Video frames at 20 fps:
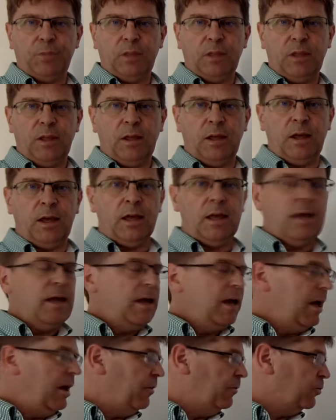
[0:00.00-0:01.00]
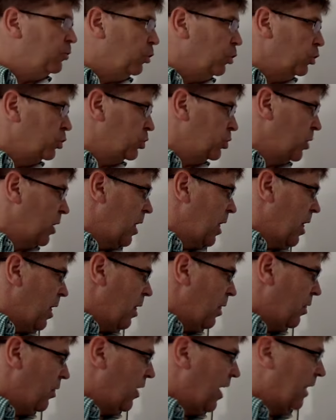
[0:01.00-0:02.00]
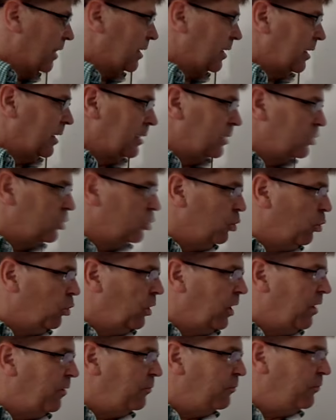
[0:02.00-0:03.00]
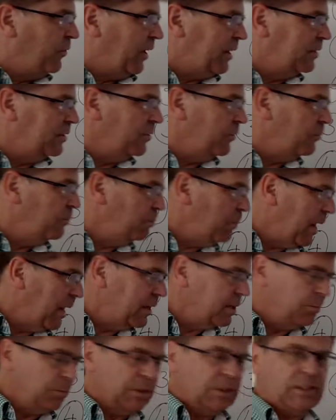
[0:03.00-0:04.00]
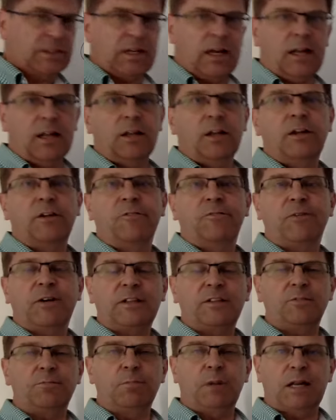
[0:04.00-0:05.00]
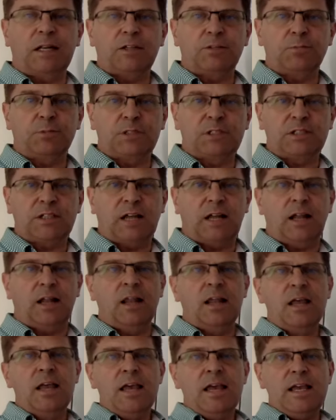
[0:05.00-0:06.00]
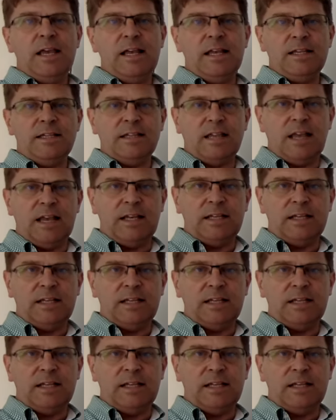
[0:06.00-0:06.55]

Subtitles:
And of course, that is your effective management style. An effective management style is a